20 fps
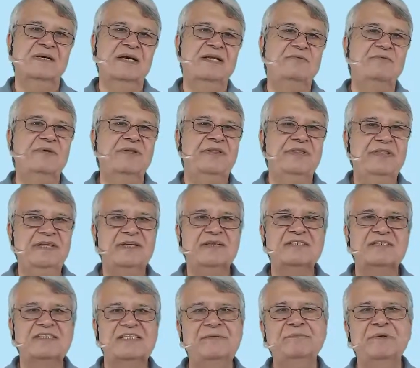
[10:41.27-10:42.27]
And with
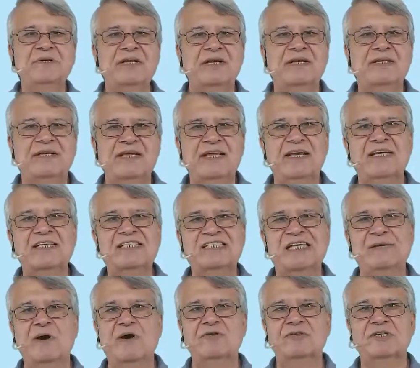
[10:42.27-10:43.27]
these simple ideas
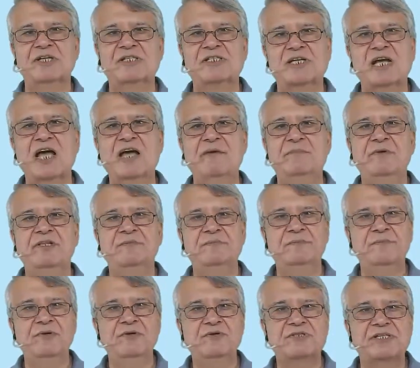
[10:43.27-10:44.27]
about the time
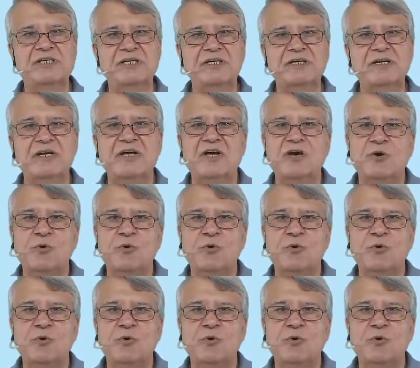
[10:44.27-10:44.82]
in music,